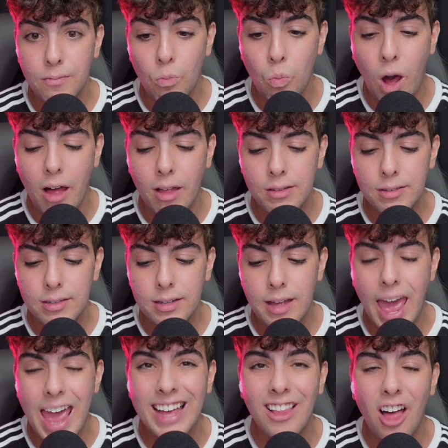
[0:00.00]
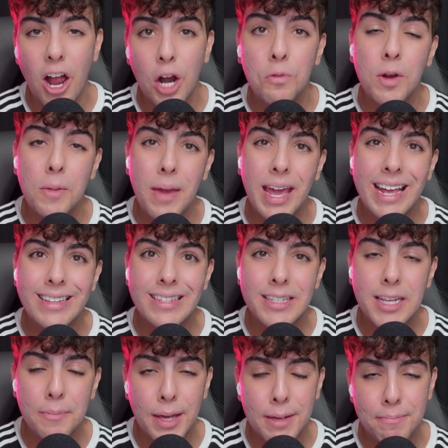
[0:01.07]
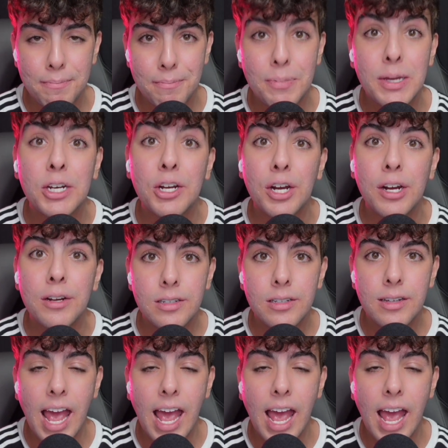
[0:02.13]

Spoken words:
while ALR remains a bit bitter.